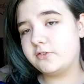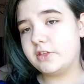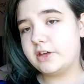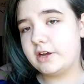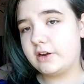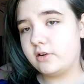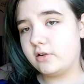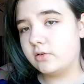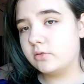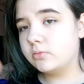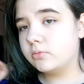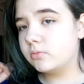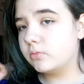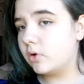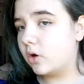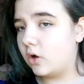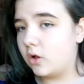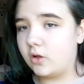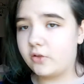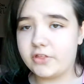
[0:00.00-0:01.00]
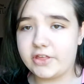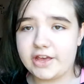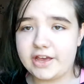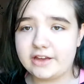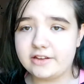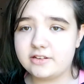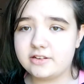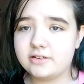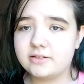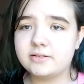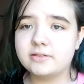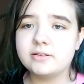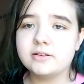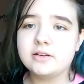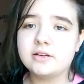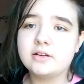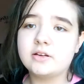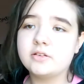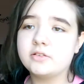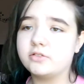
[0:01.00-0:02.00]
there. All that.
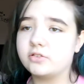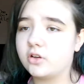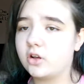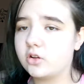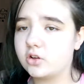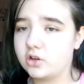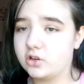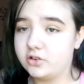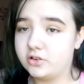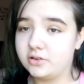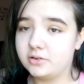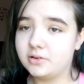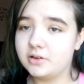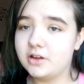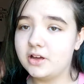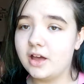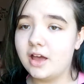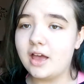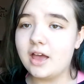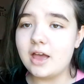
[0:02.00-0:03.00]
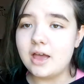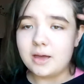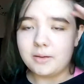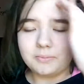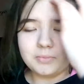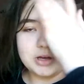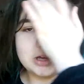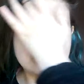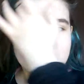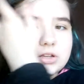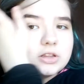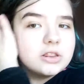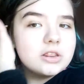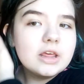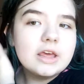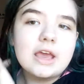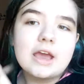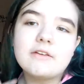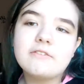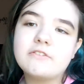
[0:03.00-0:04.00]
It's all good. But
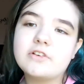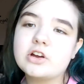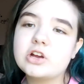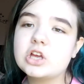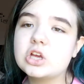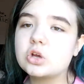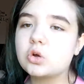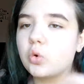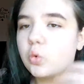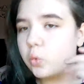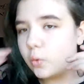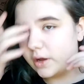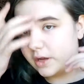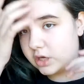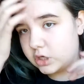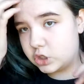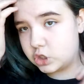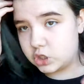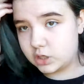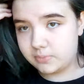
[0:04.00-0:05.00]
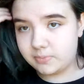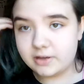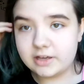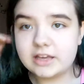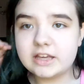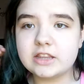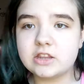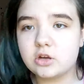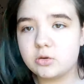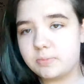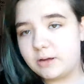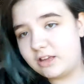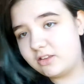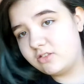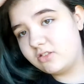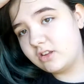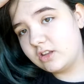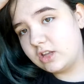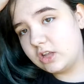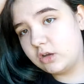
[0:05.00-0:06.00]
they have very quick shipping, and they're
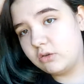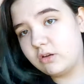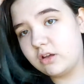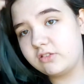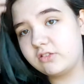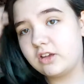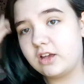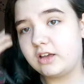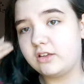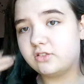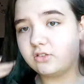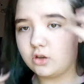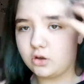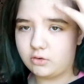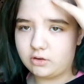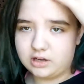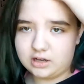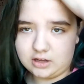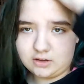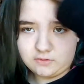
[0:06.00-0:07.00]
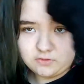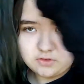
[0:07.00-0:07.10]
based in the USA, so any of